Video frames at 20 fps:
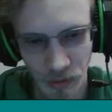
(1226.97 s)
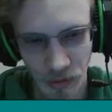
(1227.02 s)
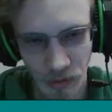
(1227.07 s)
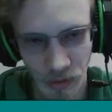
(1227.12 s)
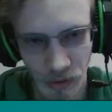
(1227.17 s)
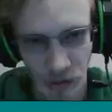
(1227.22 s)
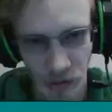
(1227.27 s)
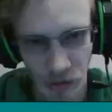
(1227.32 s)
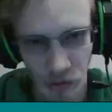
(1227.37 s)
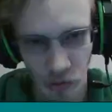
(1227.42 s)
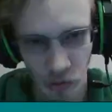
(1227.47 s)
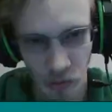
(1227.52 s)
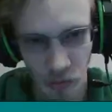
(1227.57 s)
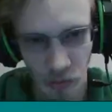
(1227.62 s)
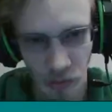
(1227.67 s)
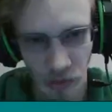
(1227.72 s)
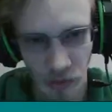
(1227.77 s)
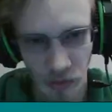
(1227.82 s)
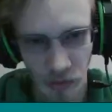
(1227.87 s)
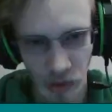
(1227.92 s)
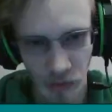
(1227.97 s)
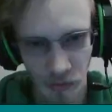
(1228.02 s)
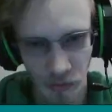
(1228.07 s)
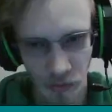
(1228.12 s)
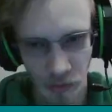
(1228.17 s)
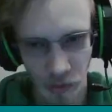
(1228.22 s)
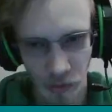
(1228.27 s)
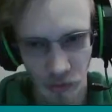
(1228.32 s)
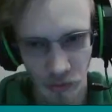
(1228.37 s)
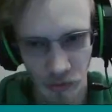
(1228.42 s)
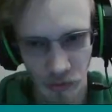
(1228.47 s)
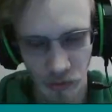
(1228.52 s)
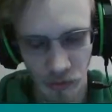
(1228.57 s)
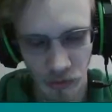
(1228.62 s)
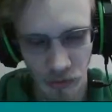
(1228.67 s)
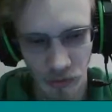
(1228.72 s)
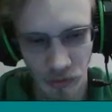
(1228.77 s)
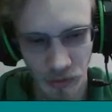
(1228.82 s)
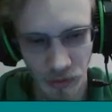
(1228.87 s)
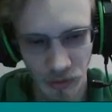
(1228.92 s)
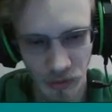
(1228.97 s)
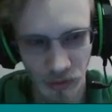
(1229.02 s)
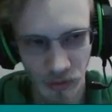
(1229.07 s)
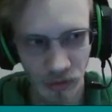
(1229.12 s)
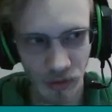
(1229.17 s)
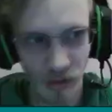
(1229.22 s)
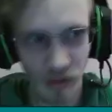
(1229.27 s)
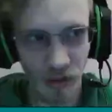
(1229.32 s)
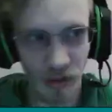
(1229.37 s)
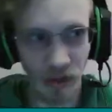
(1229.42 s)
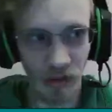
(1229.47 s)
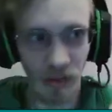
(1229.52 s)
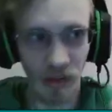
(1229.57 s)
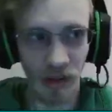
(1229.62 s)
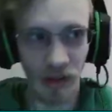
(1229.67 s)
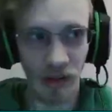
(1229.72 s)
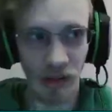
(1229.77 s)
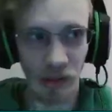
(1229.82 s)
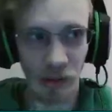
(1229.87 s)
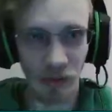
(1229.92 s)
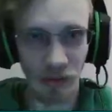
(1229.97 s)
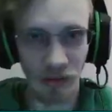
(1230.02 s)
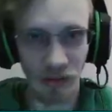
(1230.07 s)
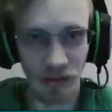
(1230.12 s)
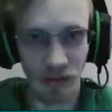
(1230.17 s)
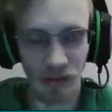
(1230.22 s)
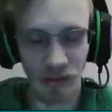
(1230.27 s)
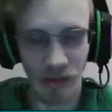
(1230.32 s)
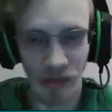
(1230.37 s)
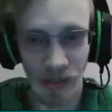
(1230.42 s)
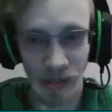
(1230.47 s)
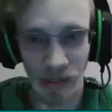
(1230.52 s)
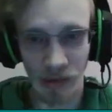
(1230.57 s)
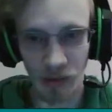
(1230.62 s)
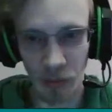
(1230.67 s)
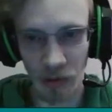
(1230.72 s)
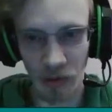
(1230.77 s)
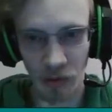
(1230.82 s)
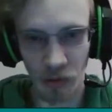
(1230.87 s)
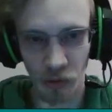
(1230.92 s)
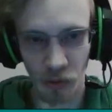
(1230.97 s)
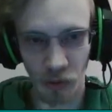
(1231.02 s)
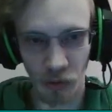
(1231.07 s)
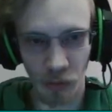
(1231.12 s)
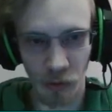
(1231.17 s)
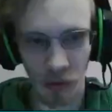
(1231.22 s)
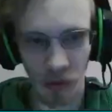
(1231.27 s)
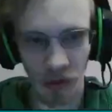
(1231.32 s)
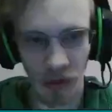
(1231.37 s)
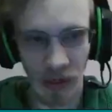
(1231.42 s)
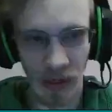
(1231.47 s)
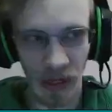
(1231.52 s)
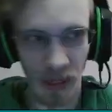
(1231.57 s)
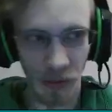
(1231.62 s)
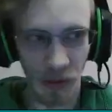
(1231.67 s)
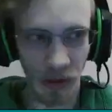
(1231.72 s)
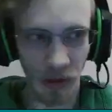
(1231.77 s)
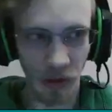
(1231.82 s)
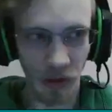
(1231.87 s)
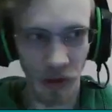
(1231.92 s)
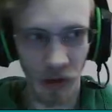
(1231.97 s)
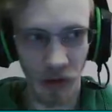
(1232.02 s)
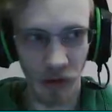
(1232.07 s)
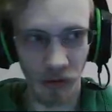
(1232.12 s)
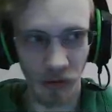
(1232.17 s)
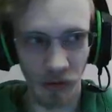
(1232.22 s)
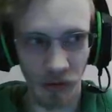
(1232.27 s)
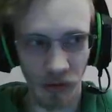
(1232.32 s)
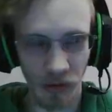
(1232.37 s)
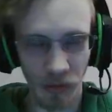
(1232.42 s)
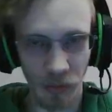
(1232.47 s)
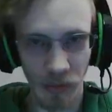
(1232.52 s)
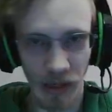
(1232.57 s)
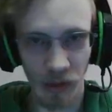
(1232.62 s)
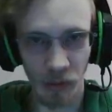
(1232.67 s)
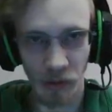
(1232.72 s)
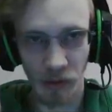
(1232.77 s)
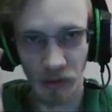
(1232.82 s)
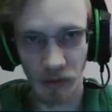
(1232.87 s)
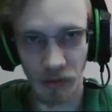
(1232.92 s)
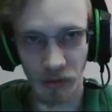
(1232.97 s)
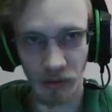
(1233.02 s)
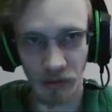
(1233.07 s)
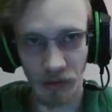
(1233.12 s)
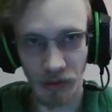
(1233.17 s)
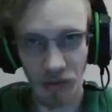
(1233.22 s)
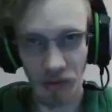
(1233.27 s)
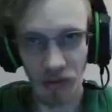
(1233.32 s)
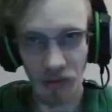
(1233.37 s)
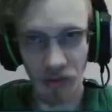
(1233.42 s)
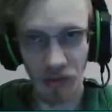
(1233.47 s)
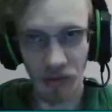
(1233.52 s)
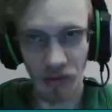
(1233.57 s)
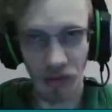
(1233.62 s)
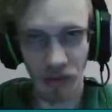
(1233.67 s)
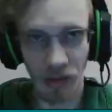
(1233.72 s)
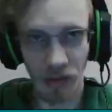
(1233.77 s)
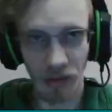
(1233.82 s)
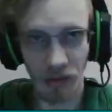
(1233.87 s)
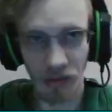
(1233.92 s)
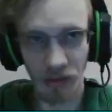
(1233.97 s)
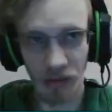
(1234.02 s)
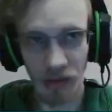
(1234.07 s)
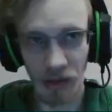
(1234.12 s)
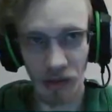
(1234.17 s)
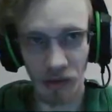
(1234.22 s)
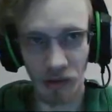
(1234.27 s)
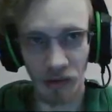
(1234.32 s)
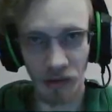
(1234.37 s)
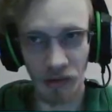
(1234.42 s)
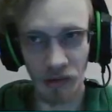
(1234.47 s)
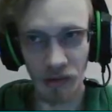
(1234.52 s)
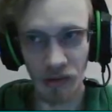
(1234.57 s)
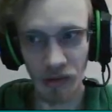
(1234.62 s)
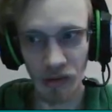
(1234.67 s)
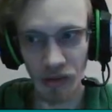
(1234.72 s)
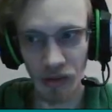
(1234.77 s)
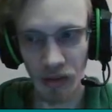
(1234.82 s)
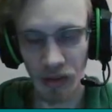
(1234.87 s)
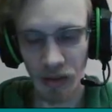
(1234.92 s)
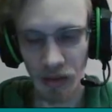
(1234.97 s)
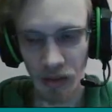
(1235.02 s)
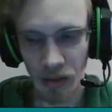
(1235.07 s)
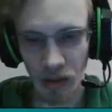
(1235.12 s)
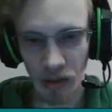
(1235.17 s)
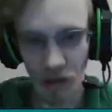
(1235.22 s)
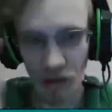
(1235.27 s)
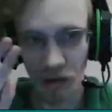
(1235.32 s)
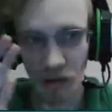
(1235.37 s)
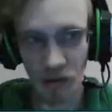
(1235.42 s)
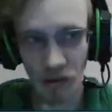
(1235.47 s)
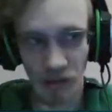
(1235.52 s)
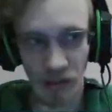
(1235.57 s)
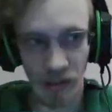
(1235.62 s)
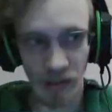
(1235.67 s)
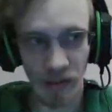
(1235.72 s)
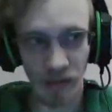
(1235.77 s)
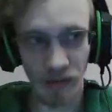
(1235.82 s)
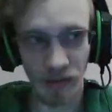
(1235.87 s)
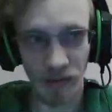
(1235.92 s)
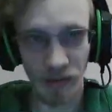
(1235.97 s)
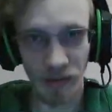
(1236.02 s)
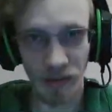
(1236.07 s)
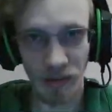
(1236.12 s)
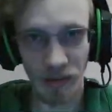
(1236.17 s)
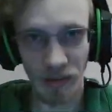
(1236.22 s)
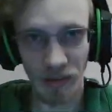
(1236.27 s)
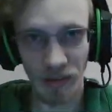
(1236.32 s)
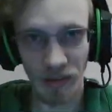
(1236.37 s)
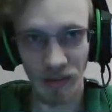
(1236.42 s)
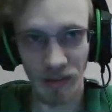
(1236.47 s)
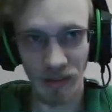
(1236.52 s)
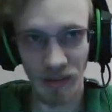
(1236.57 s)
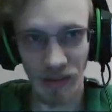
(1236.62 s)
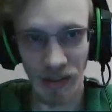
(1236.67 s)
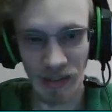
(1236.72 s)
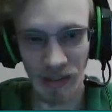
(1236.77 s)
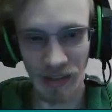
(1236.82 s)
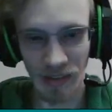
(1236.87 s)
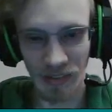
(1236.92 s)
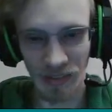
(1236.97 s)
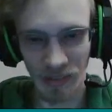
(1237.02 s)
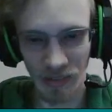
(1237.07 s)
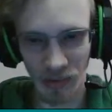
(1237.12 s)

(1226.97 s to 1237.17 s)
that I drew at first, because I had to be the storyboarder, animator, artist, background designer, all of that I had to